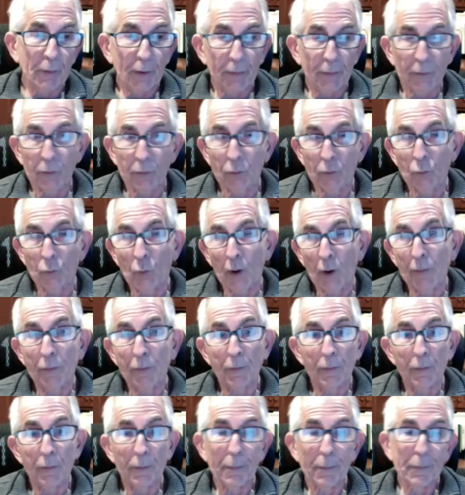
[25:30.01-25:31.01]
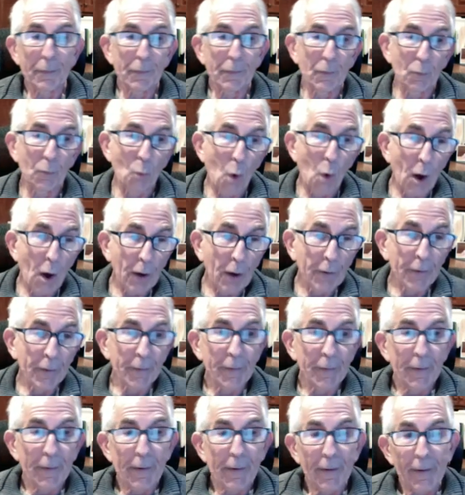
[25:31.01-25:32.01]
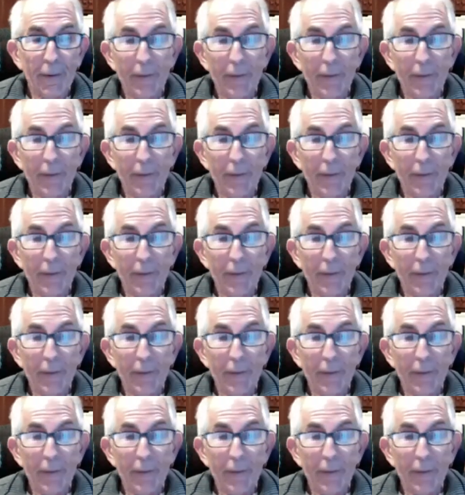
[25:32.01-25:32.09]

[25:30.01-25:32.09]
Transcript: the good weather, the water.